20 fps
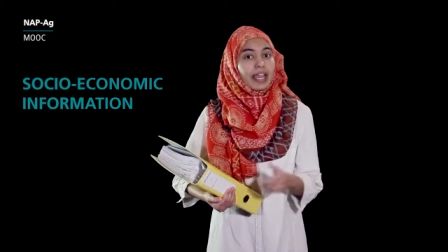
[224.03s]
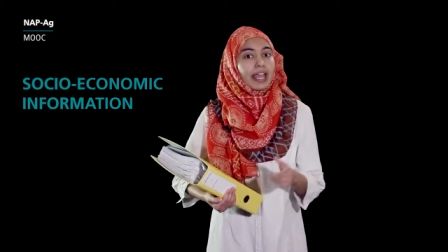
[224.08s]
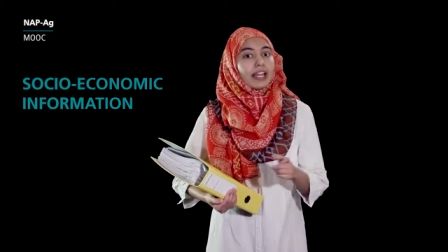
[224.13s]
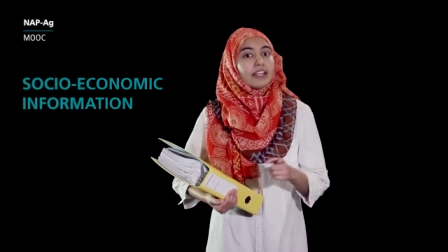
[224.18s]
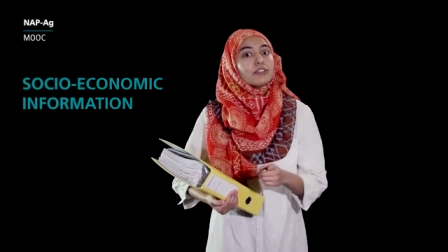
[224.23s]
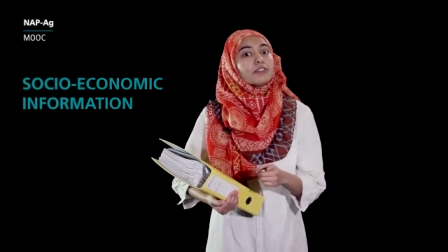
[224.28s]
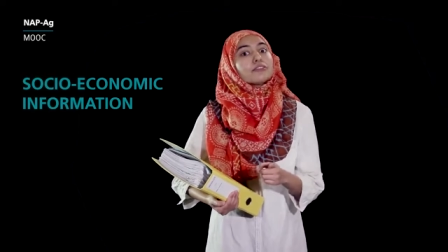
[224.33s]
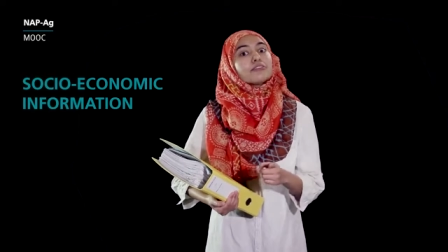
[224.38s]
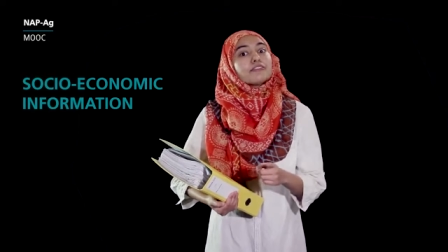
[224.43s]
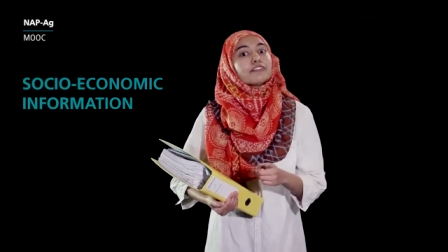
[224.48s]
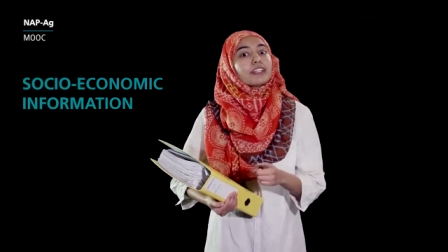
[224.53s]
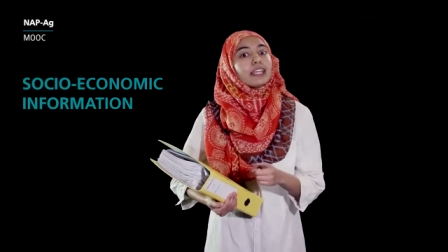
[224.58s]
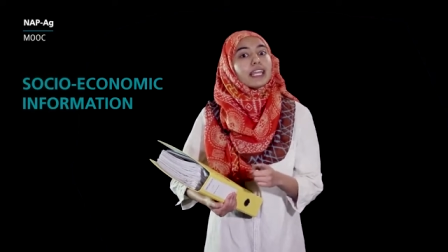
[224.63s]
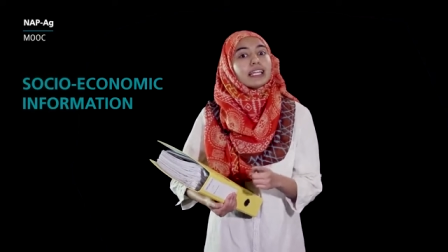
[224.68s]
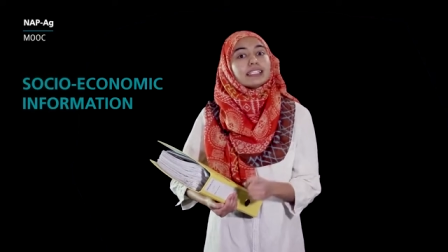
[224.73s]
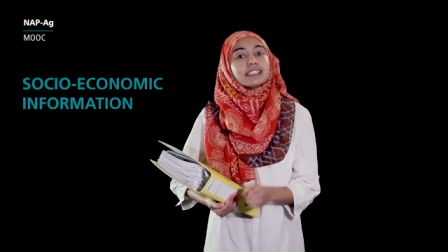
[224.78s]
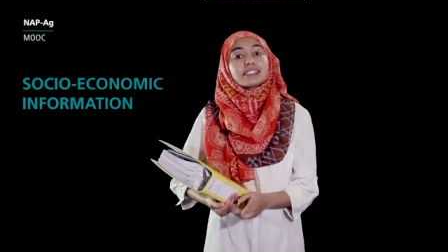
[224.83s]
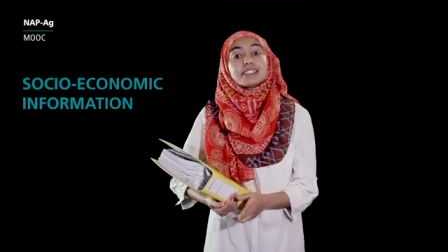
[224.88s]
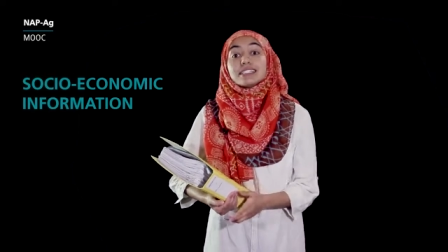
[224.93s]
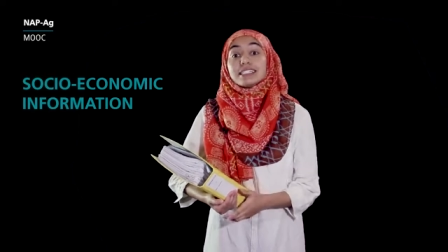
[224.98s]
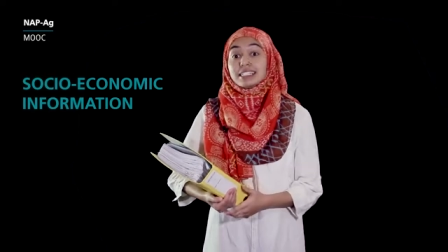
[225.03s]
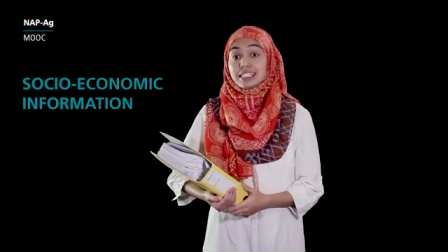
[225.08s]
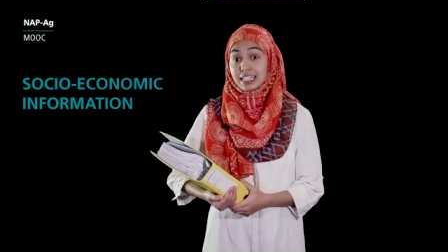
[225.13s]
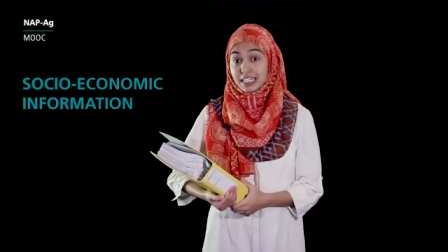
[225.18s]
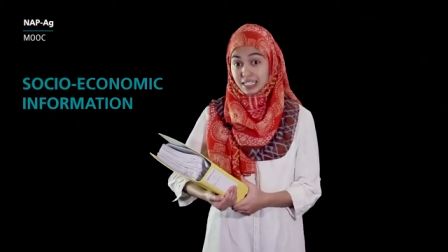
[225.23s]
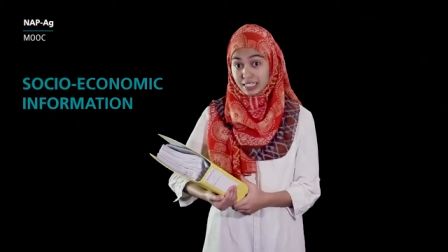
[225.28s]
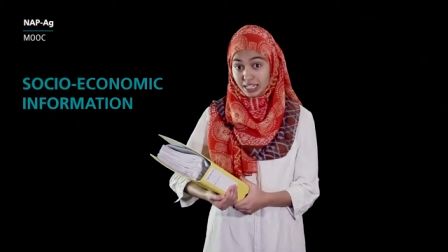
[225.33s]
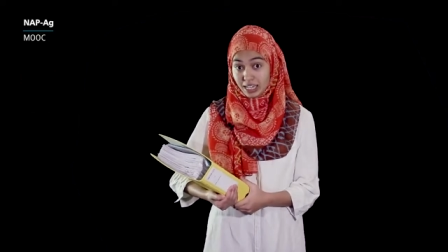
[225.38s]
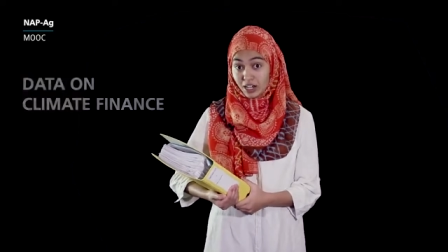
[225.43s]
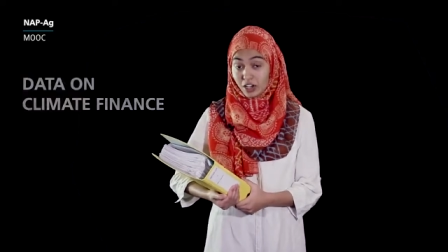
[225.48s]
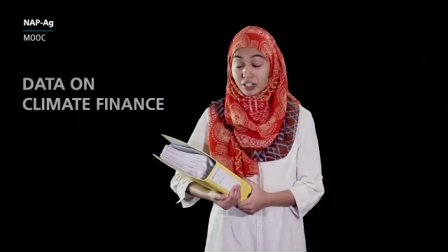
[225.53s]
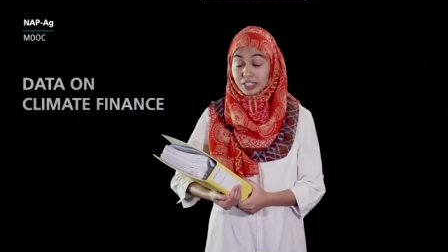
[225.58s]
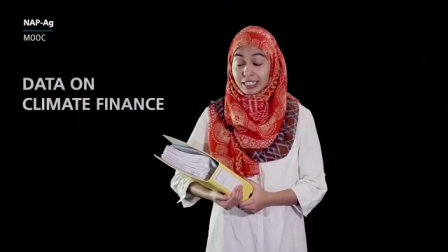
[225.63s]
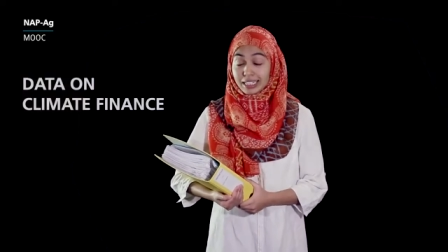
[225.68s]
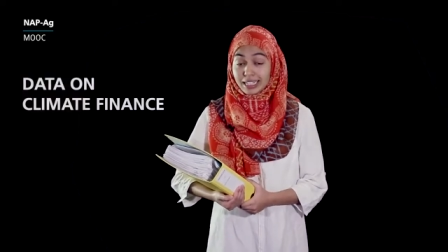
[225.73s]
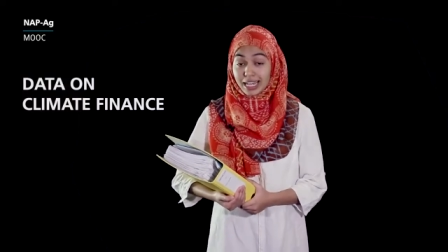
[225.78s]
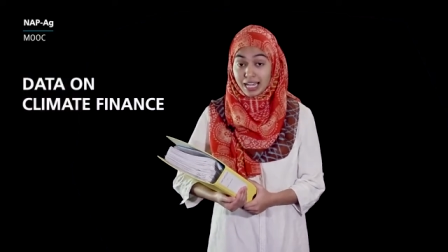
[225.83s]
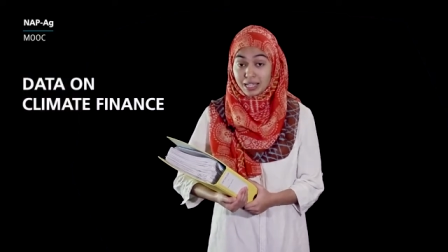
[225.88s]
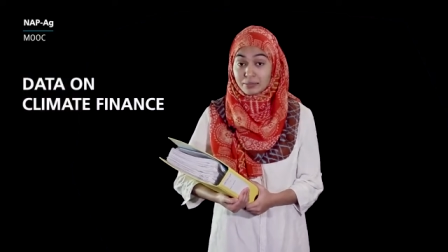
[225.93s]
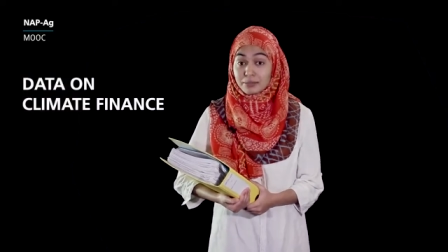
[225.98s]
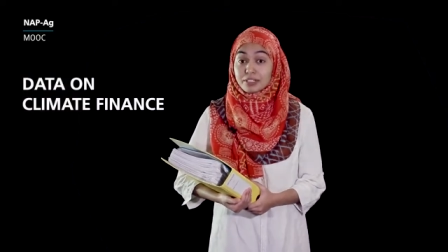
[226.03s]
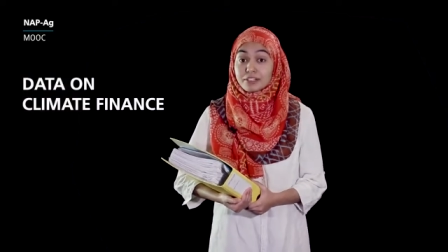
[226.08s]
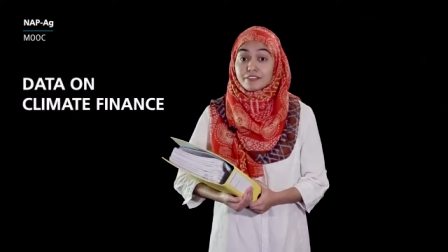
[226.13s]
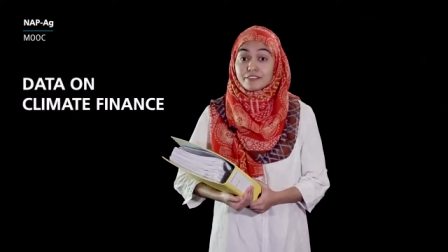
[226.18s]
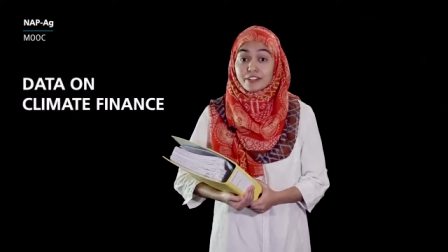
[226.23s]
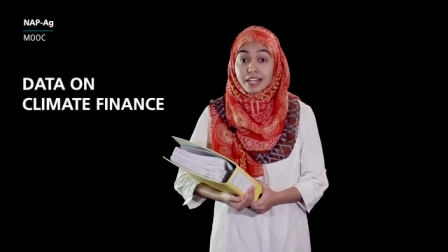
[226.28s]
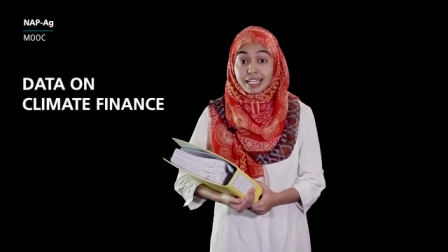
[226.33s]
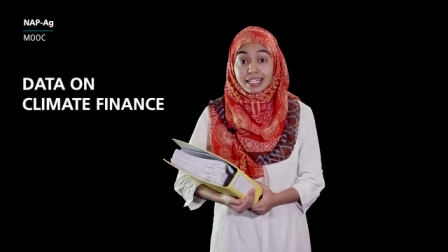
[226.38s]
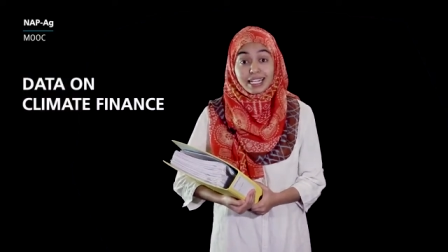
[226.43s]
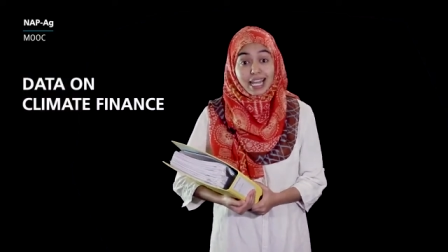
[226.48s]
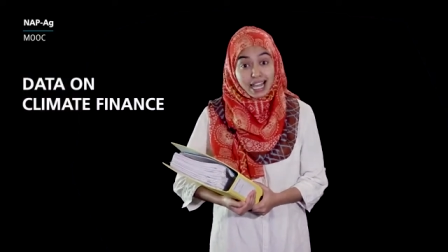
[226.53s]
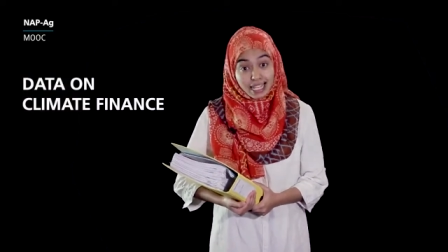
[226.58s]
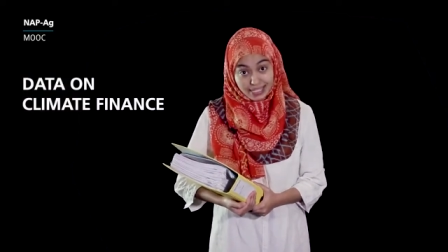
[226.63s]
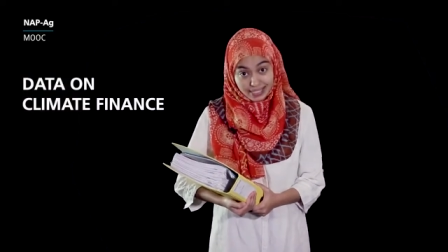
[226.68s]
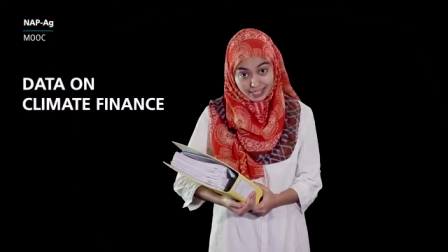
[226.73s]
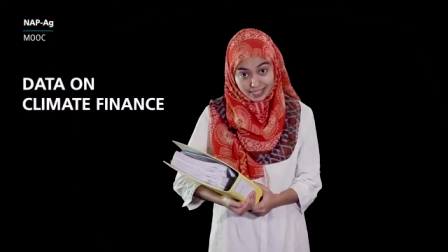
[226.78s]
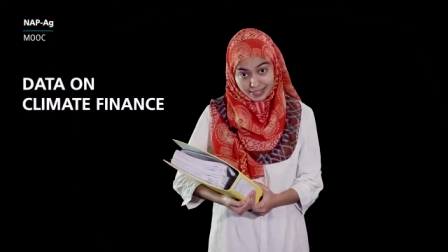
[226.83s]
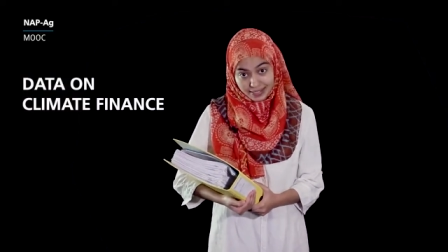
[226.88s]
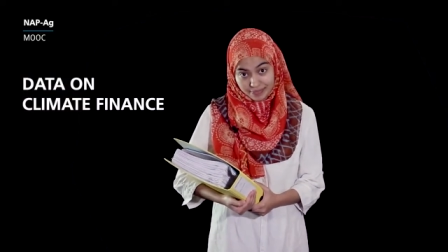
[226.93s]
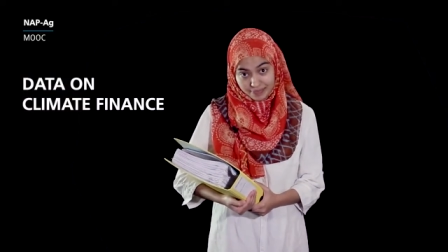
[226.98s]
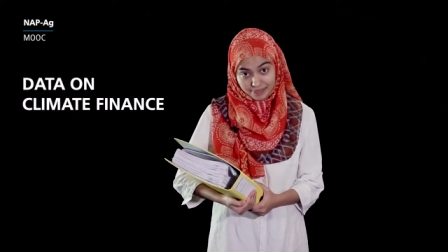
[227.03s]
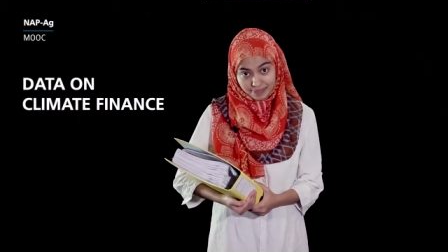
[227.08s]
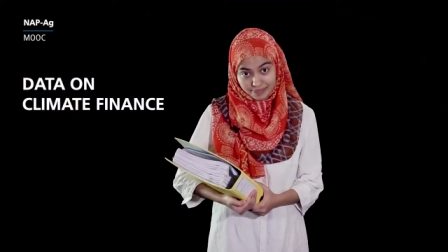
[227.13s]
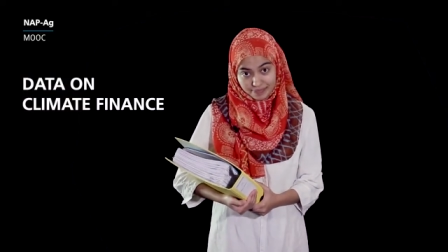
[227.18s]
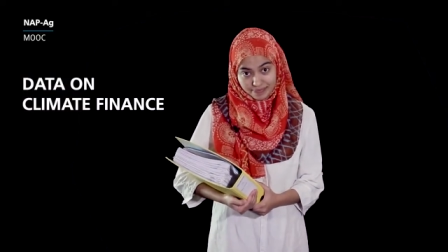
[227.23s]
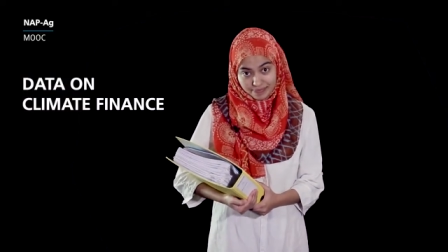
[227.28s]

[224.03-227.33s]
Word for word: And don't forget data on climate finance.